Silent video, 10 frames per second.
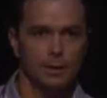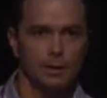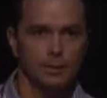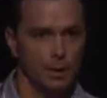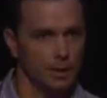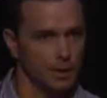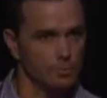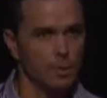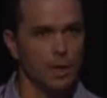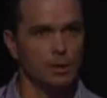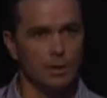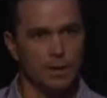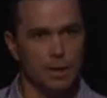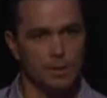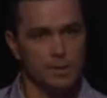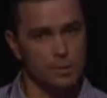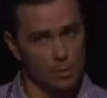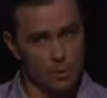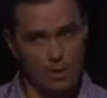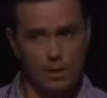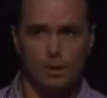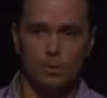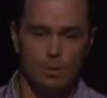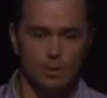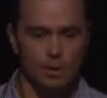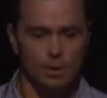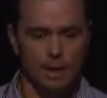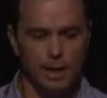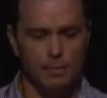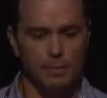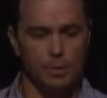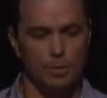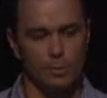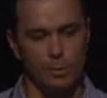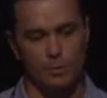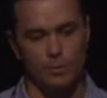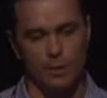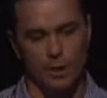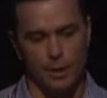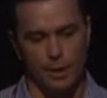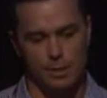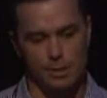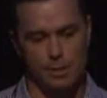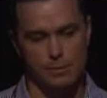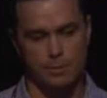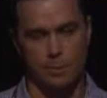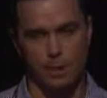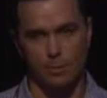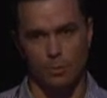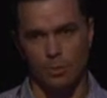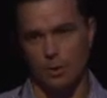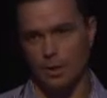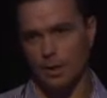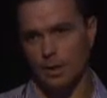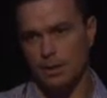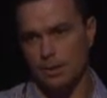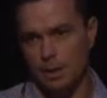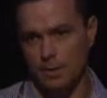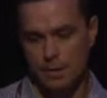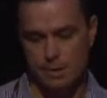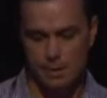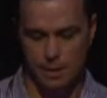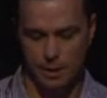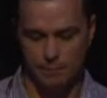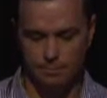not only at remote locations within the Illawarra Shoalhaven, but we were providing access for people working in southeast Sydney.